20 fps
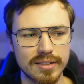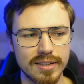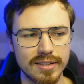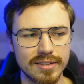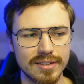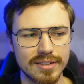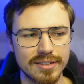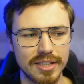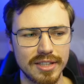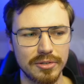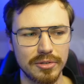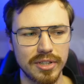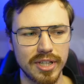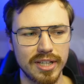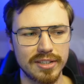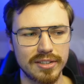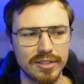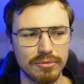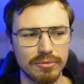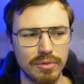and then you
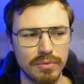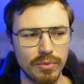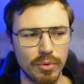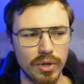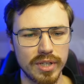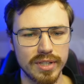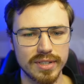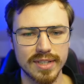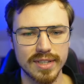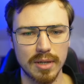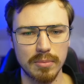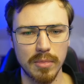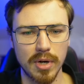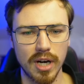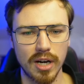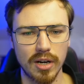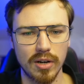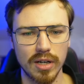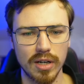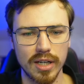get rewarded somehow,